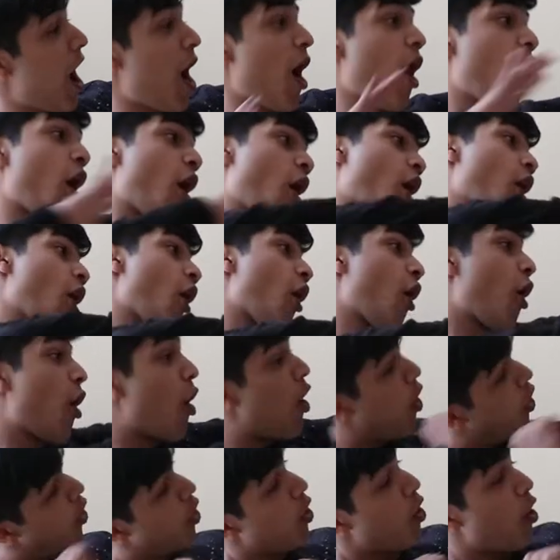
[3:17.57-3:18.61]
hold a phone
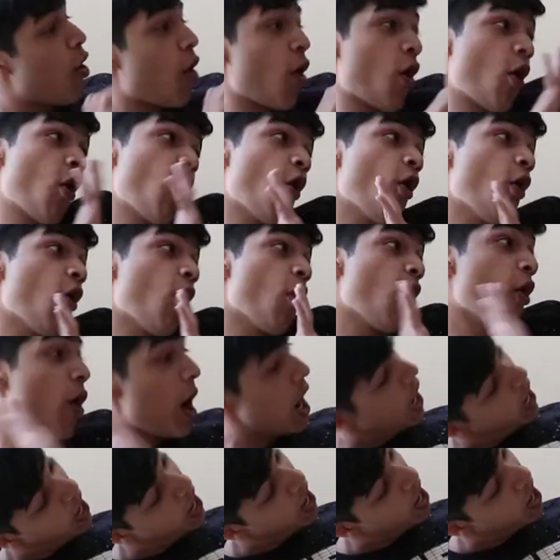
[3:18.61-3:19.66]
like
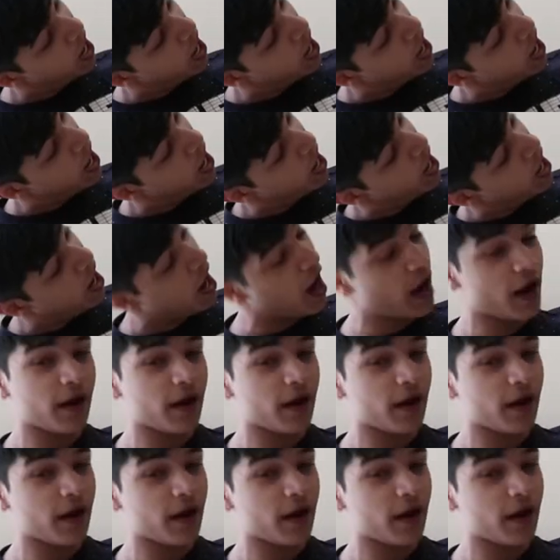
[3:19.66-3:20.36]
that? It's kind of